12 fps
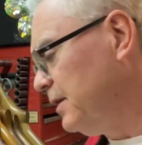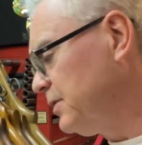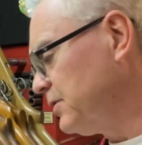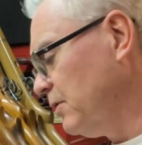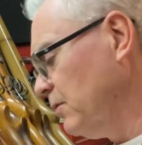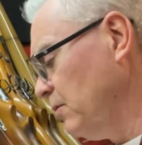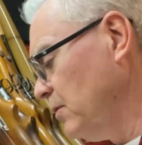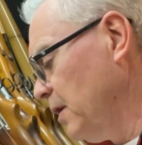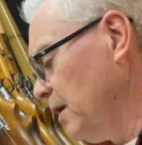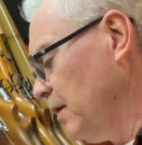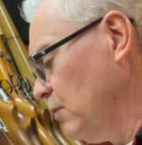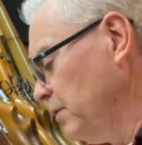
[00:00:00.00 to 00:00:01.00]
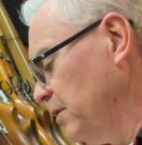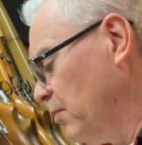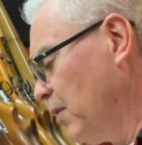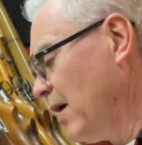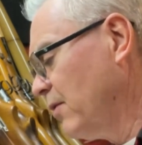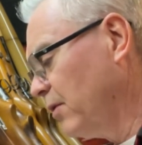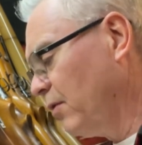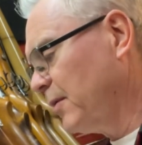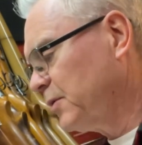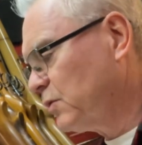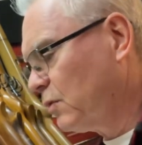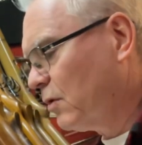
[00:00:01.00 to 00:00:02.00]
So with the brown
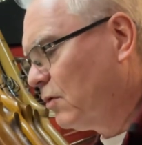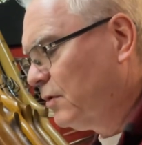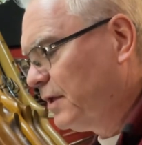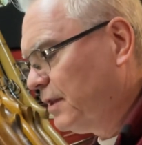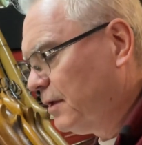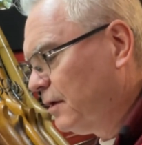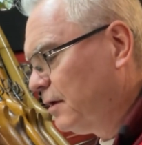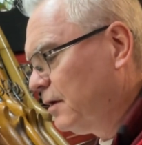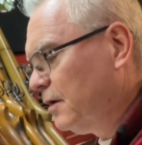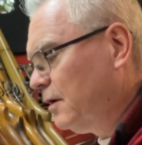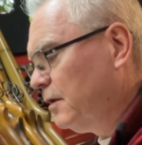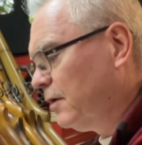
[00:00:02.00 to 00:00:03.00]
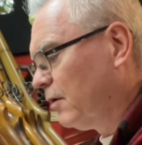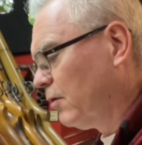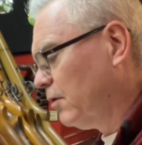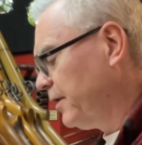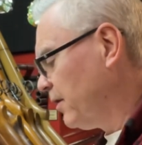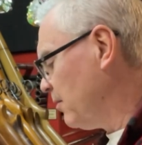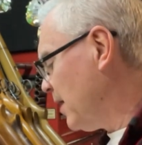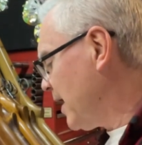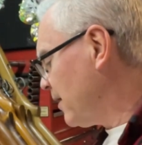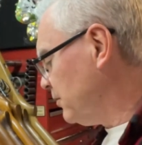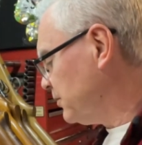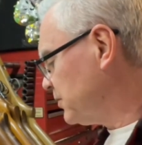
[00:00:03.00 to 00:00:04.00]
grips were only the earlier models.